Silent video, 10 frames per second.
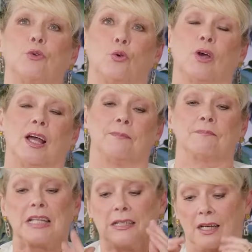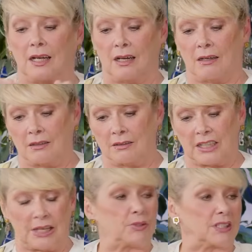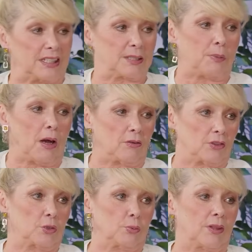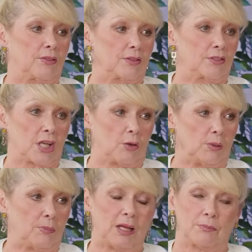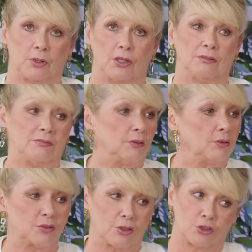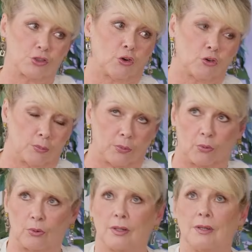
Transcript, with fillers: were all going, uh, he was is partnered with Tony Blackburn, who's adorable. He's so